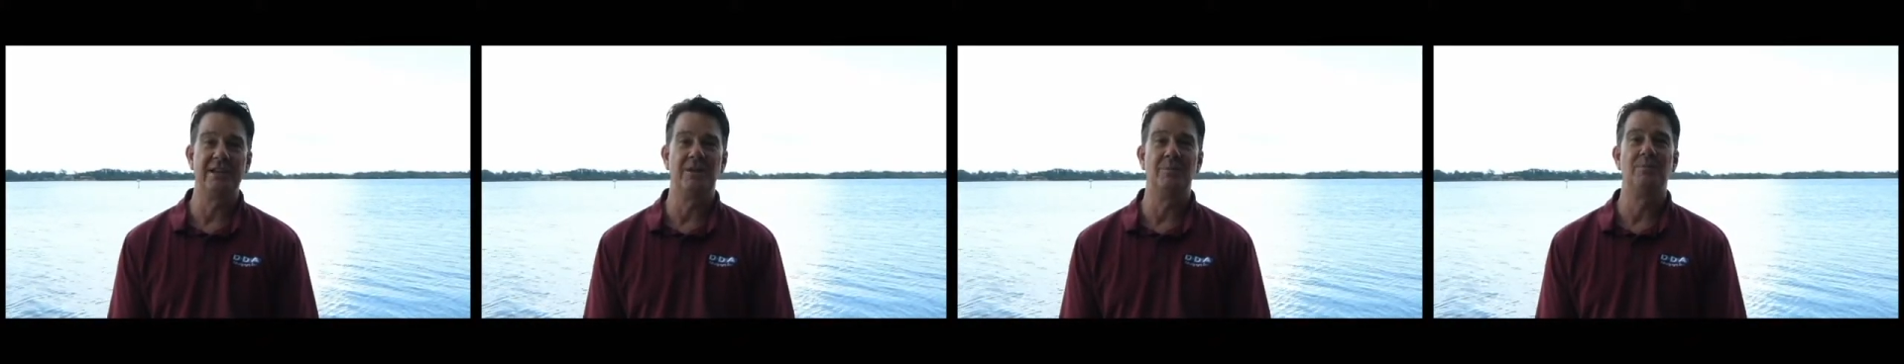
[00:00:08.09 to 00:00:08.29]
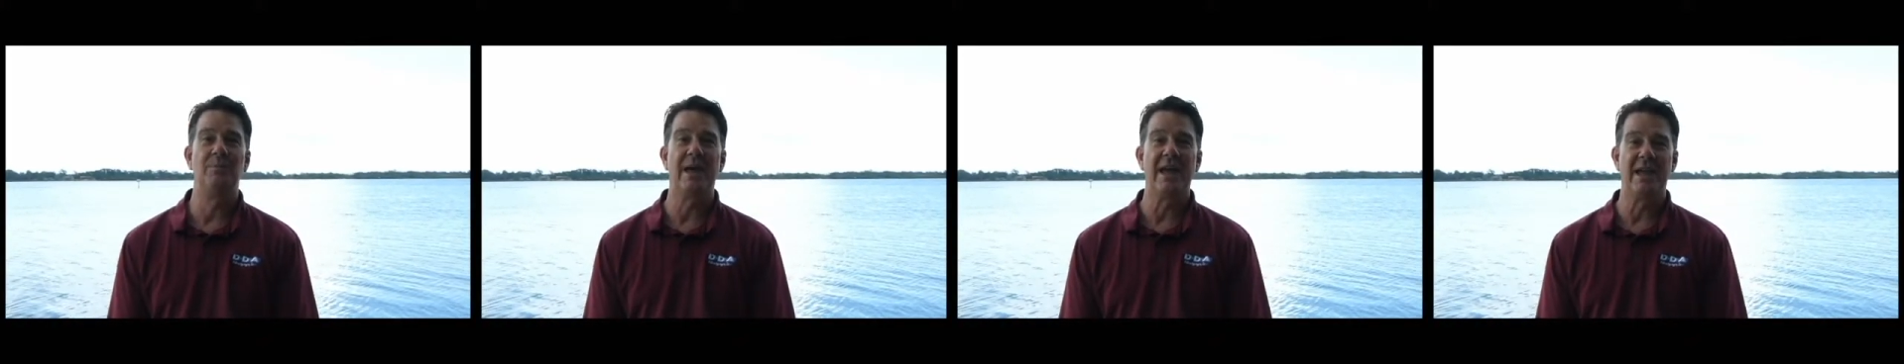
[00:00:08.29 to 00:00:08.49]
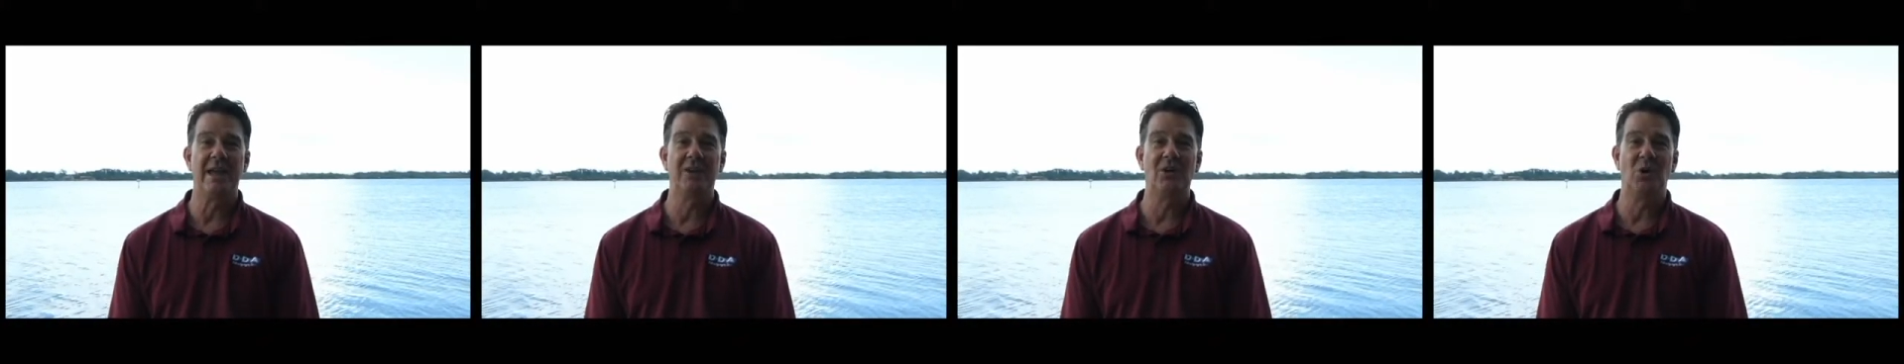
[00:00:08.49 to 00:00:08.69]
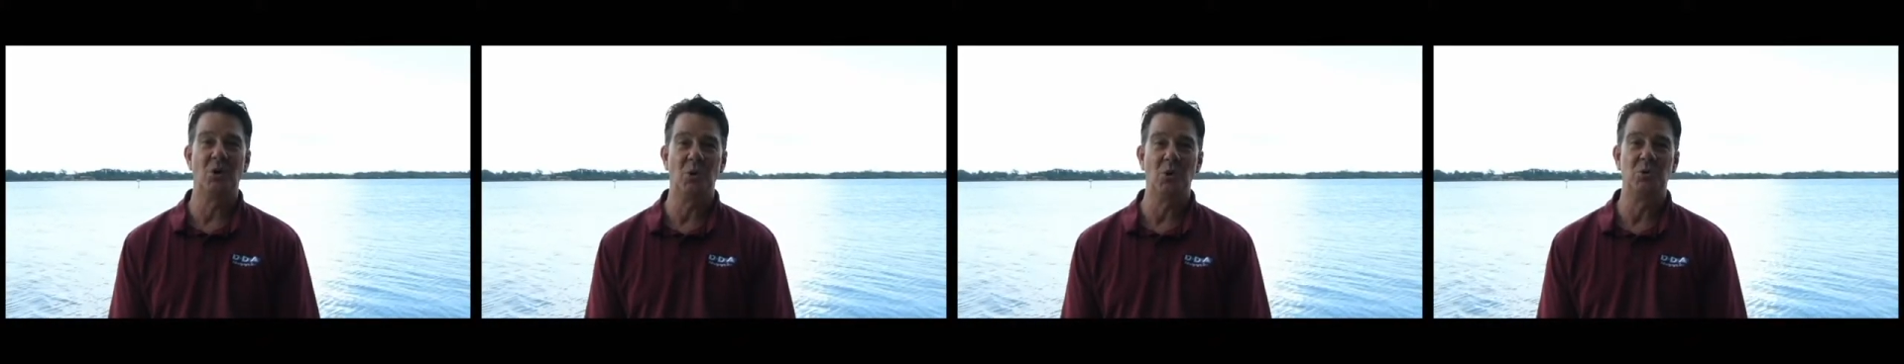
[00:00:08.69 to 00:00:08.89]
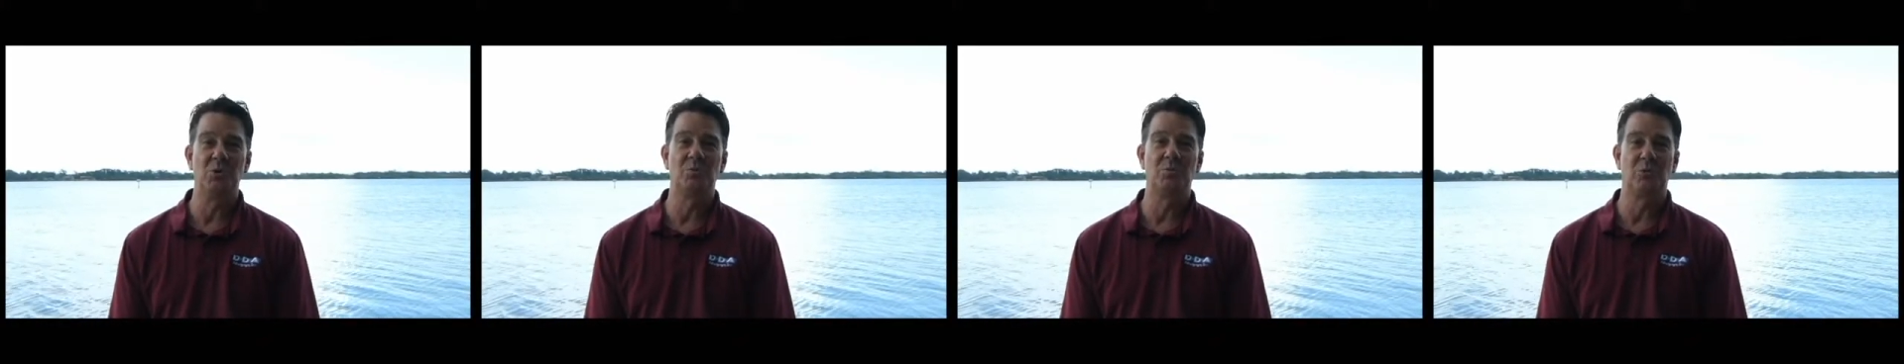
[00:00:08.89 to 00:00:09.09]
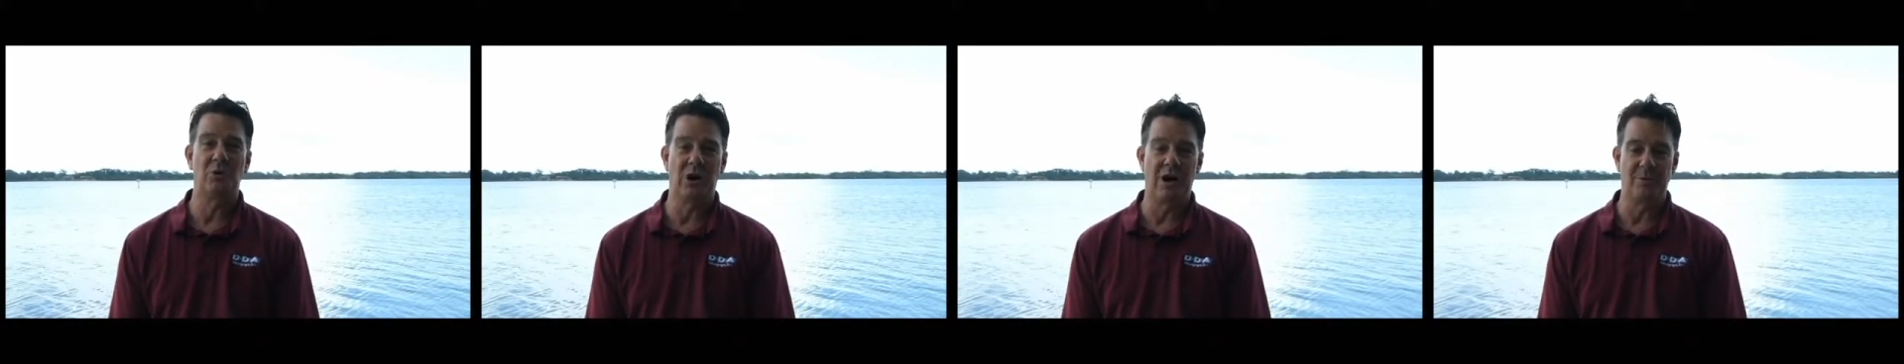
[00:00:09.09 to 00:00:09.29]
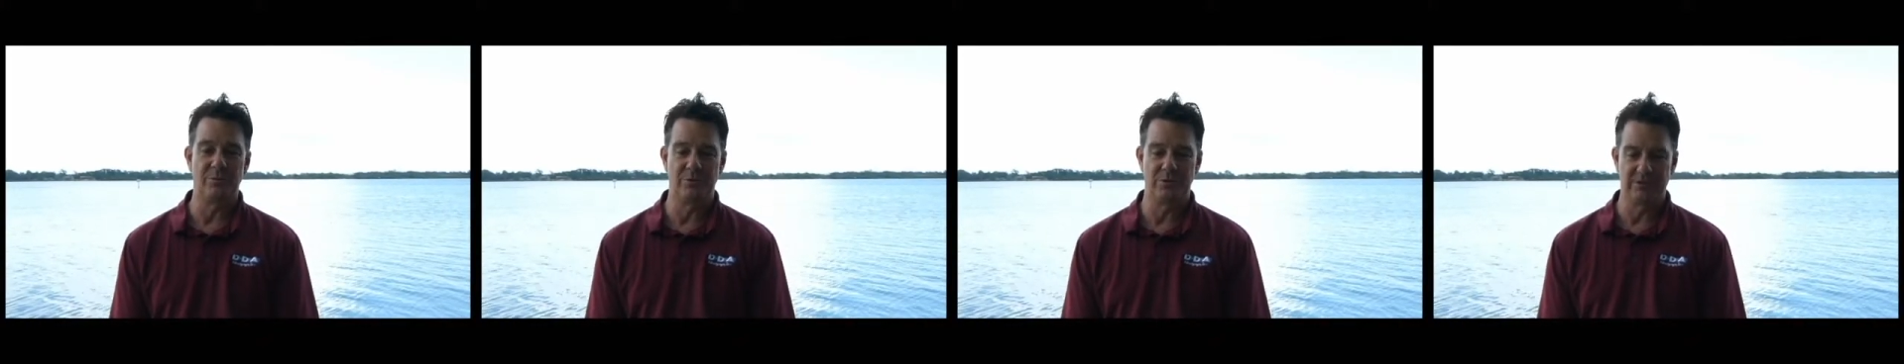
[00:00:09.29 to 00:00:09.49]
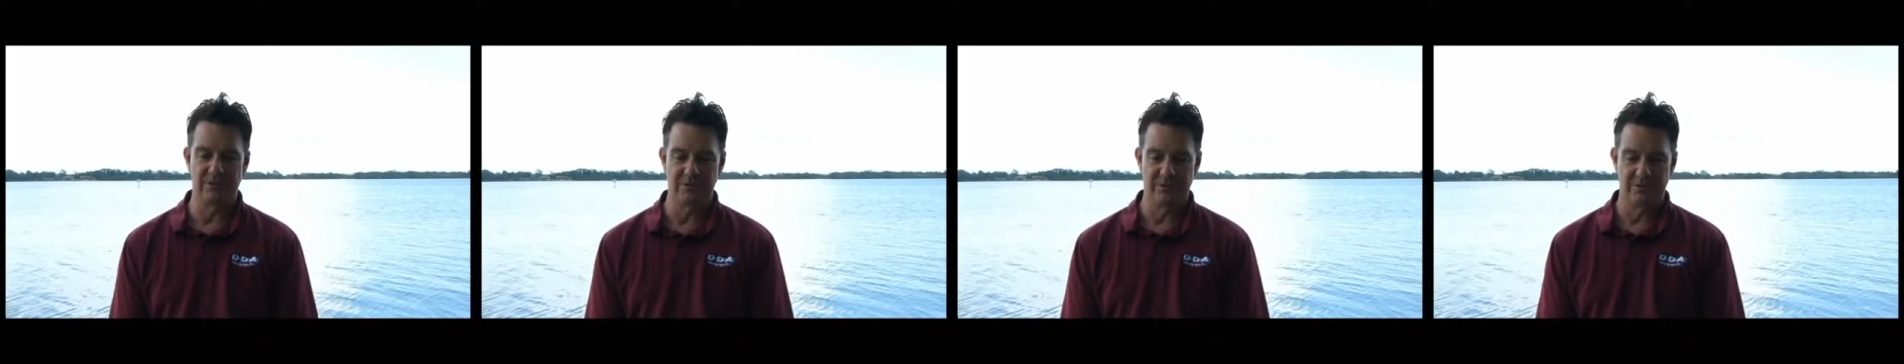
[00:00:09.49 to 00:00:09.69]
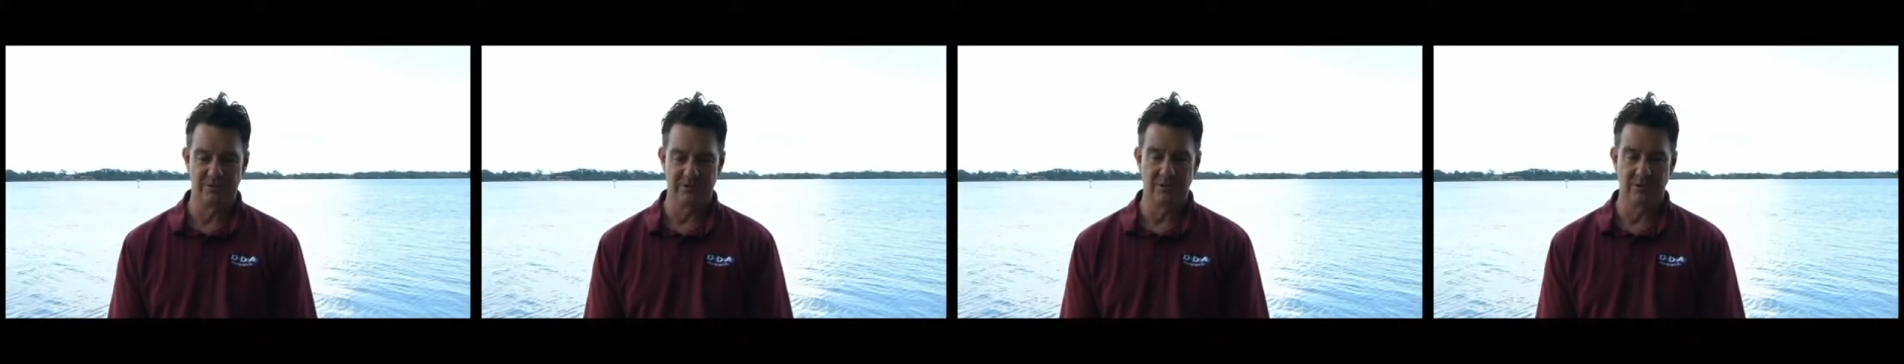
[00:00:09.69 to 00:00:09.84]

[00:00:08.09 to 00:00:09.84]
a bank-owned property.